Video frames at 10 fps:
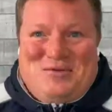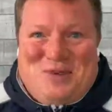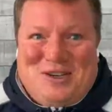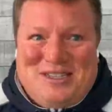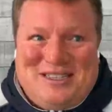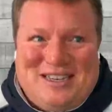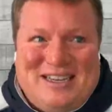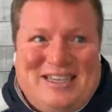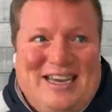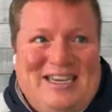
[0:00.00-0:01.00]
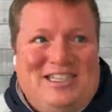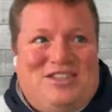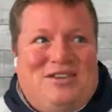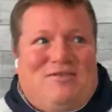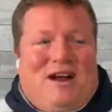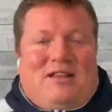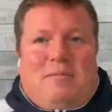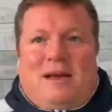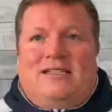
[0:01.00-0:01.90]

it was a tease to the fact that